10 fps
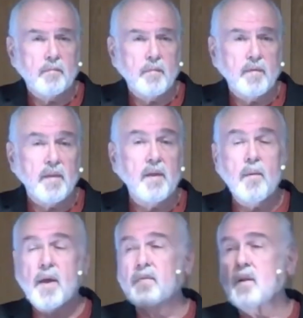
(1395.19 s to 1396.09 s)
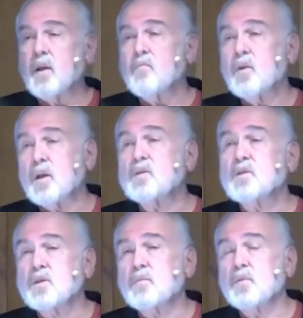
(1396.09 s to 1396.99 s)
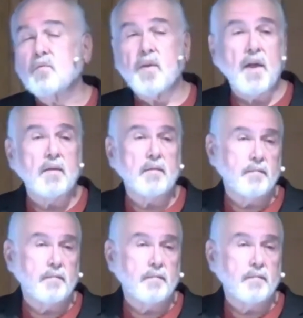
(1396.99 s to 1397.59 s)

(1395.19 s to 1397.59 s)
Think about the love relationships you've had.